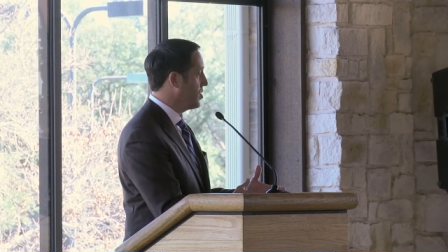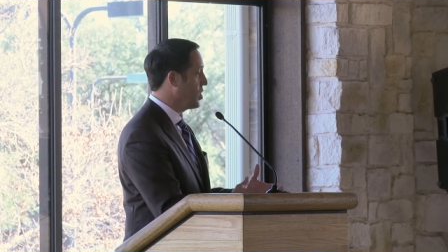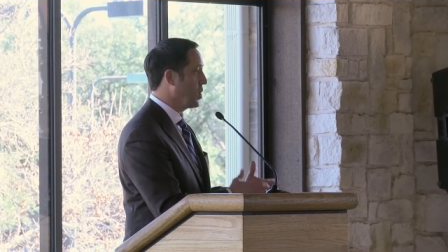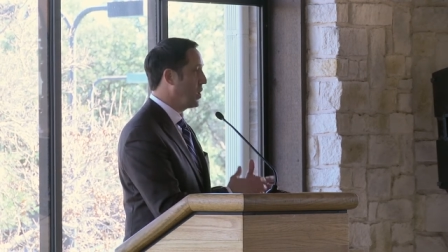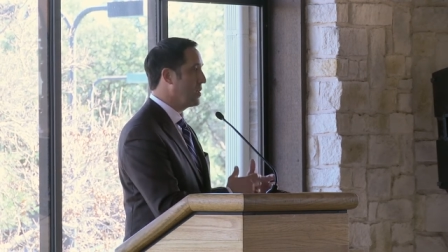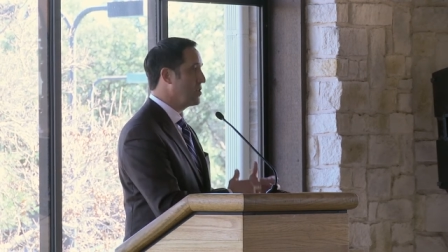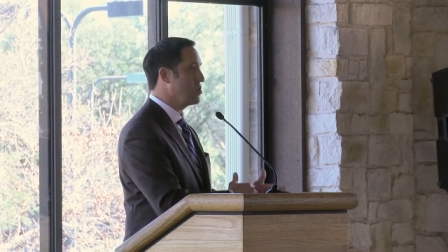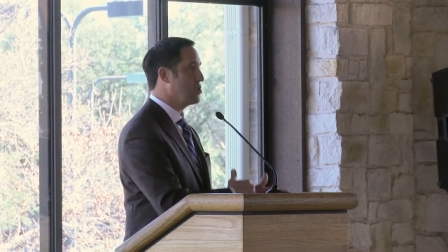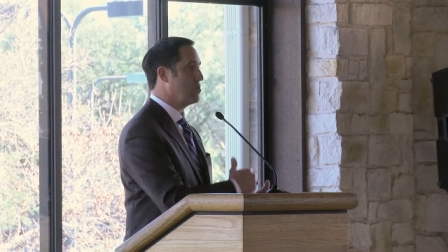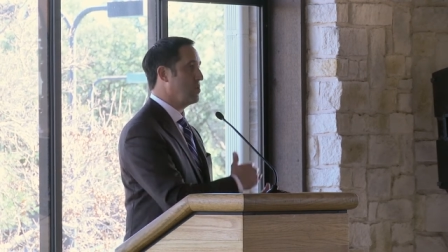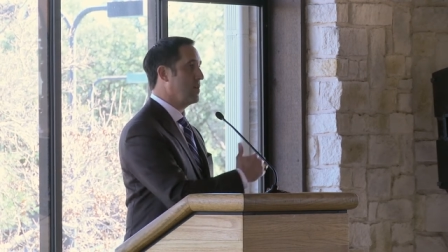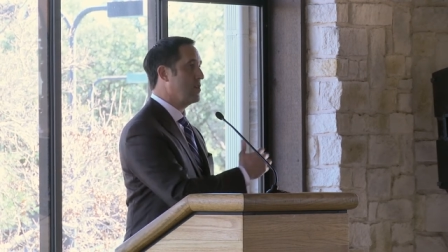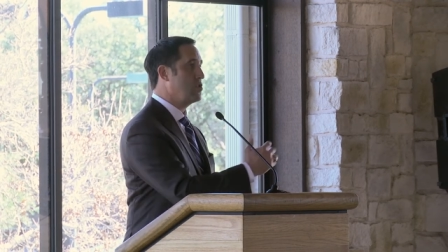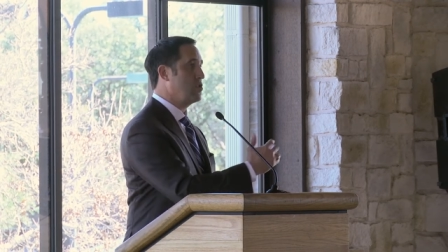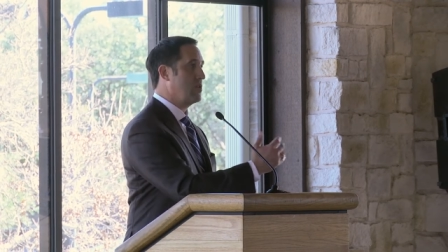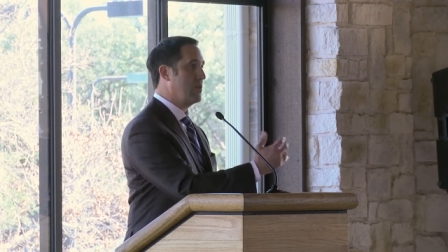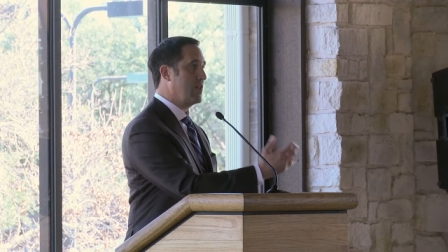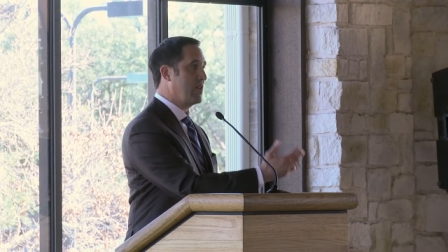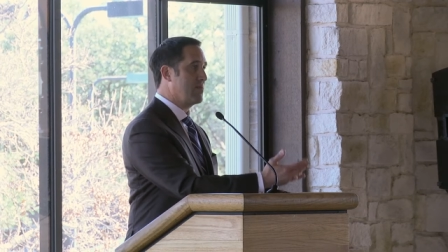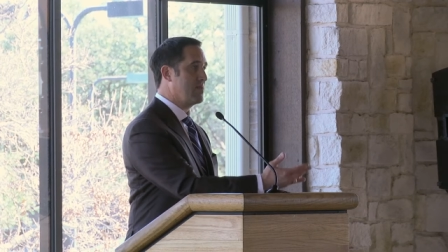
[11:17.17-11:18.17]
the
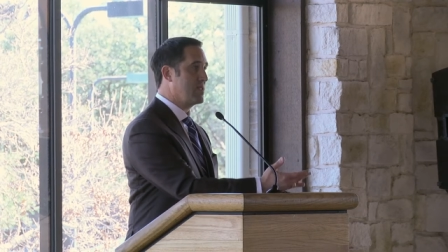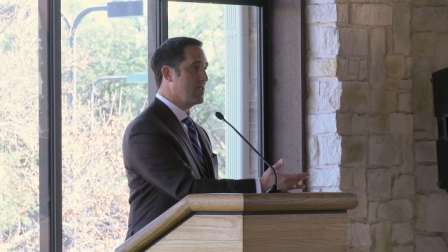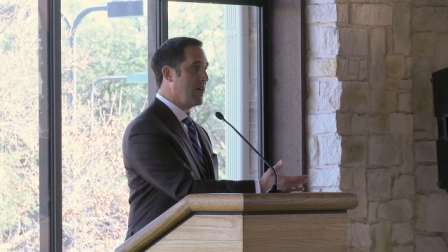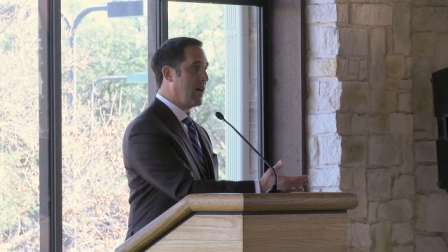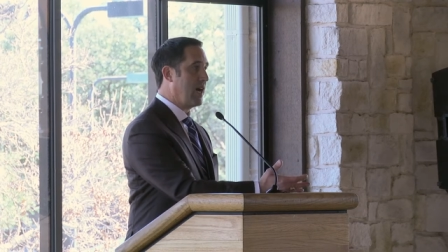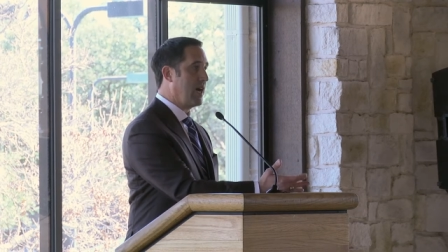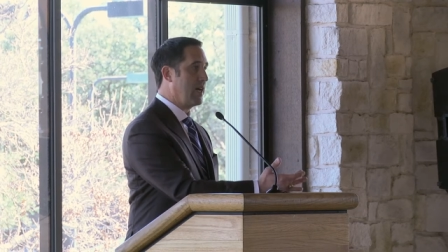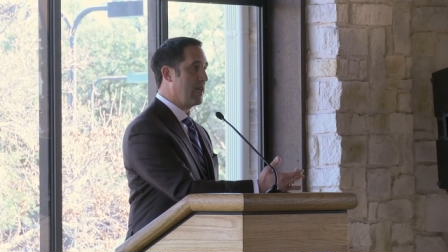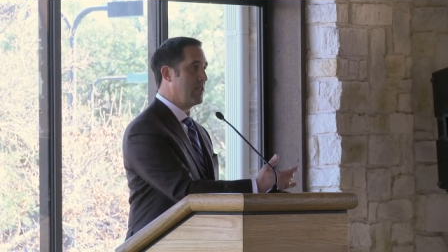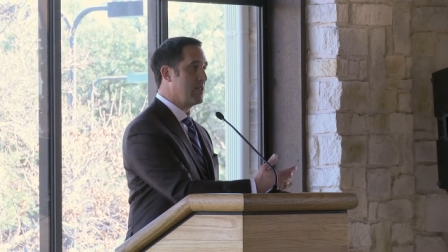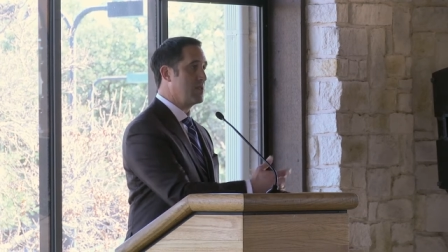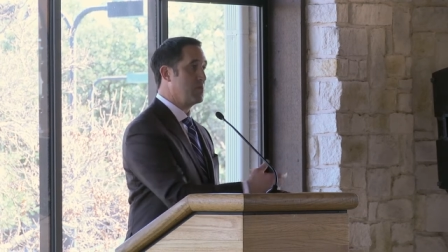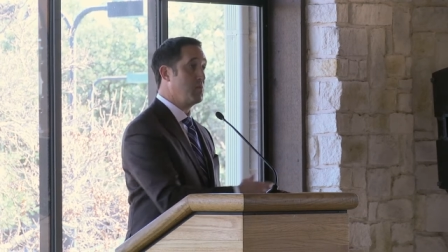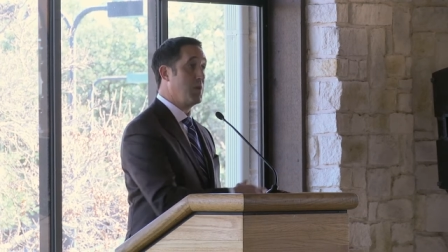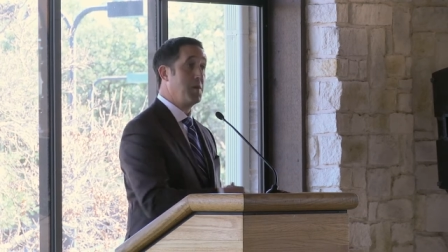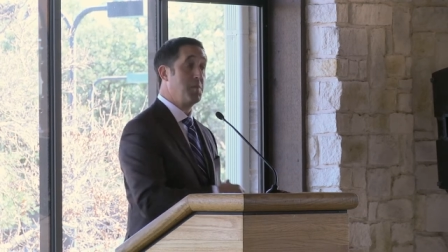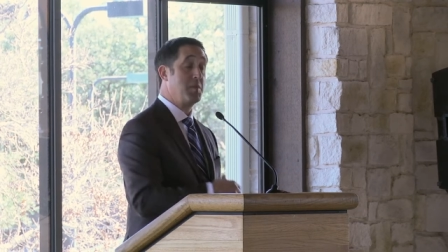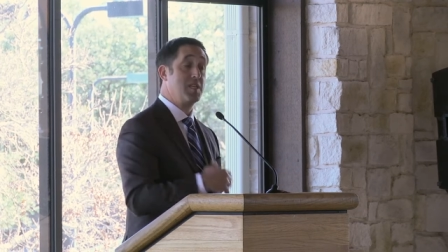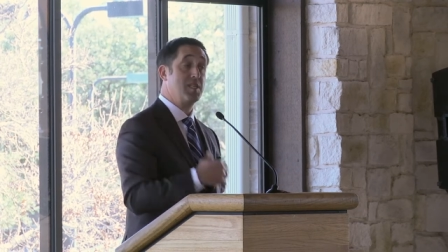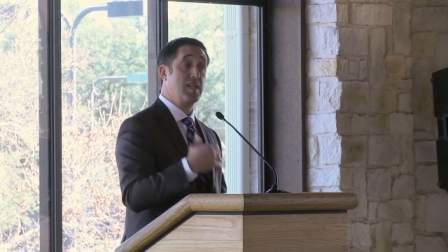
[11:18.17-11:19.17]
legislature gives guidance,
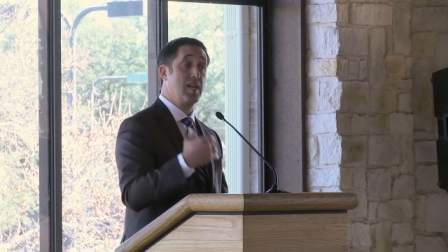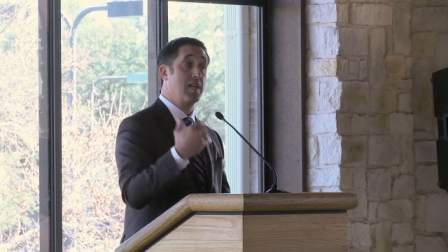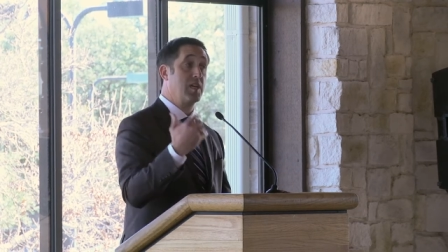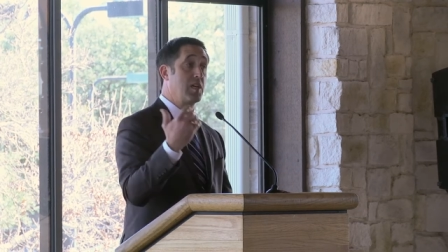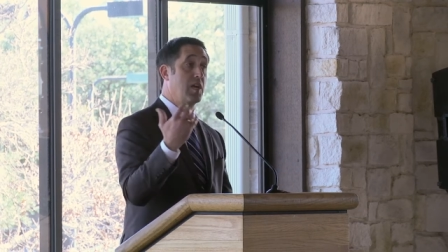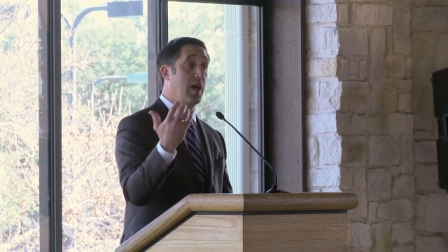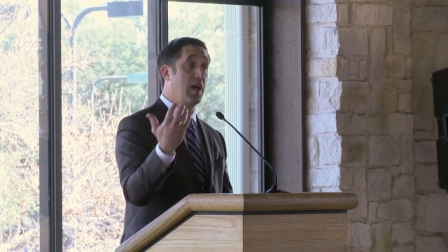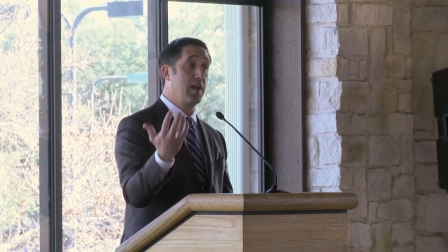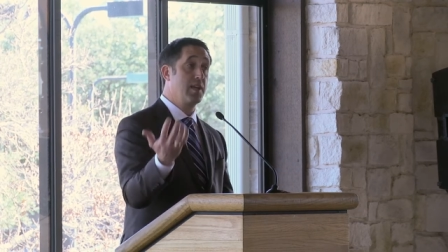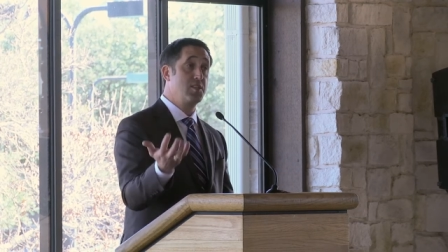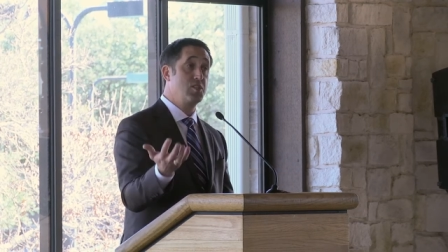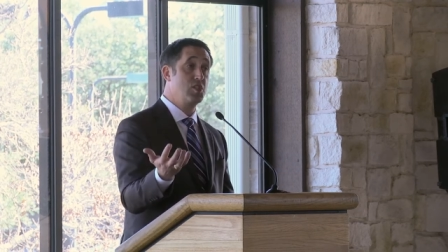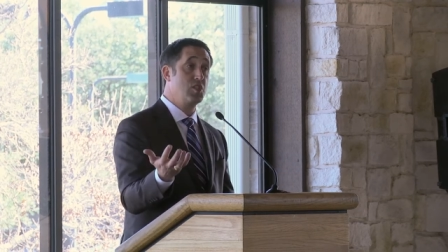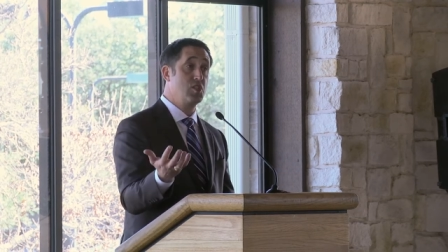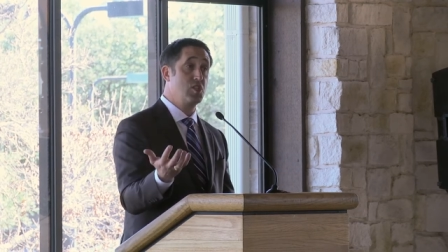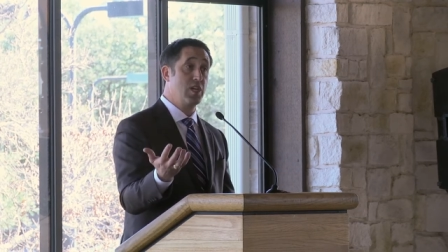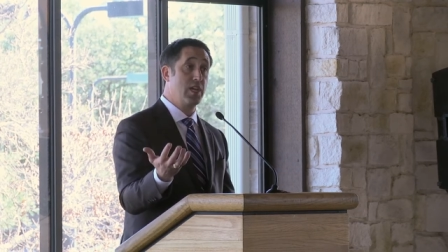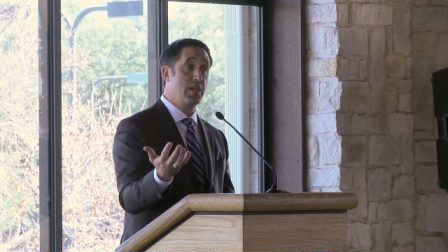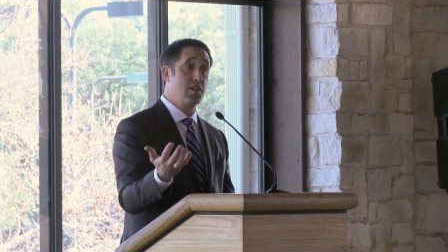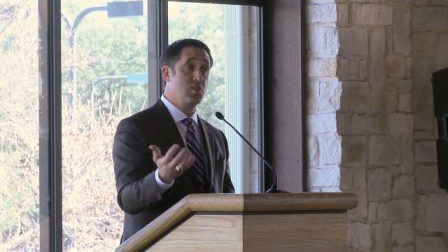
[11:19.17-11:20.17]
maybe technology
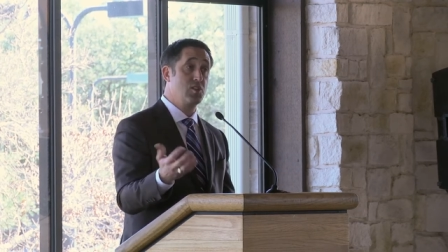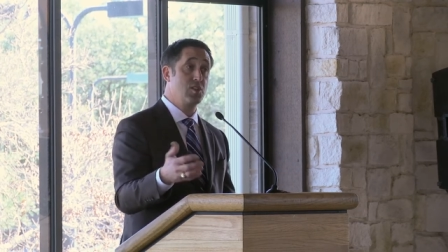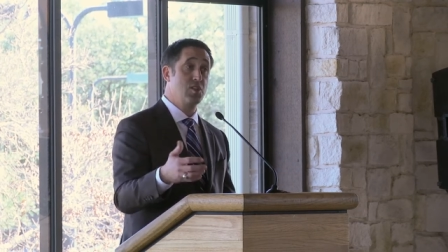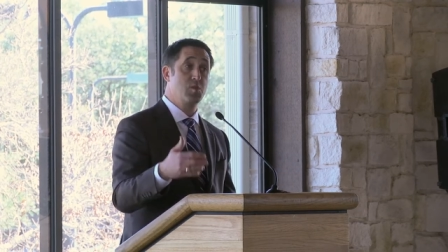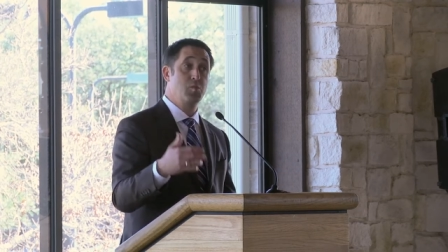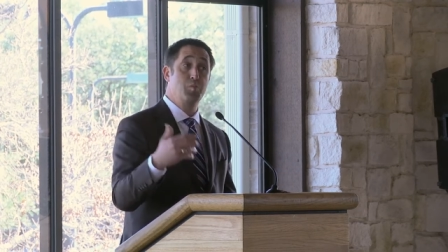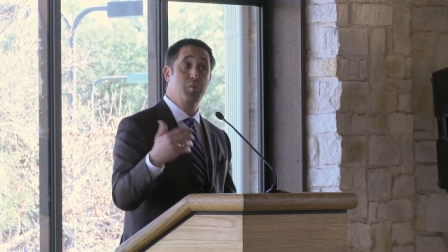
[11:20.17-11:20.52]
changes,